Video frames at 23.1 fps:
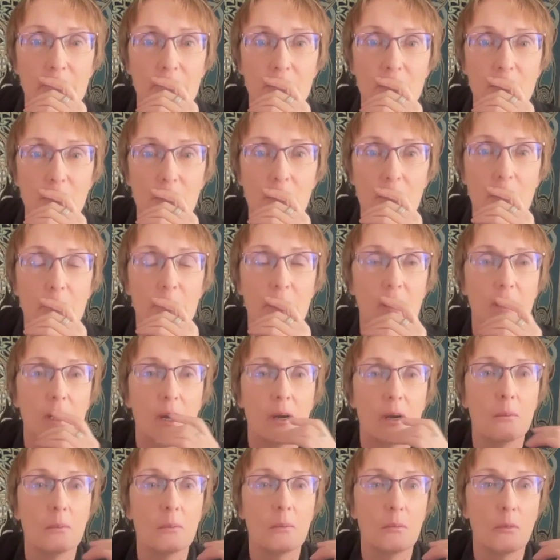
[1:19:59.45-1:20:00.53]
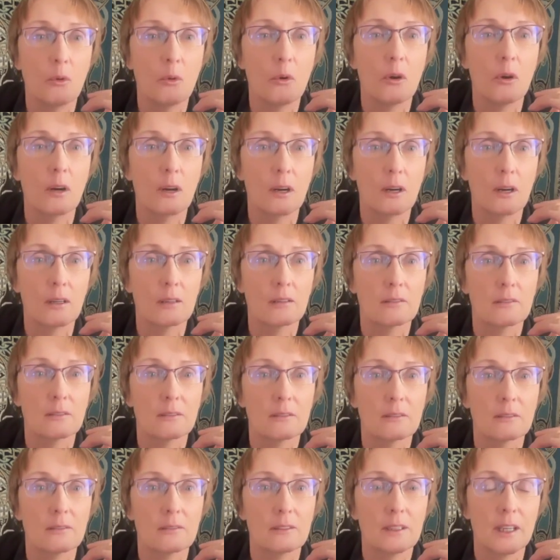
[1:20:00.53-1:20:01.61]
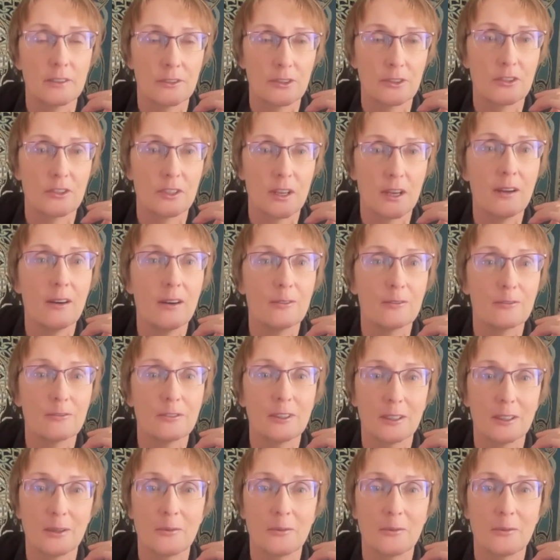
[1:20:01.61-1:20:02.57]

sort of become more itself in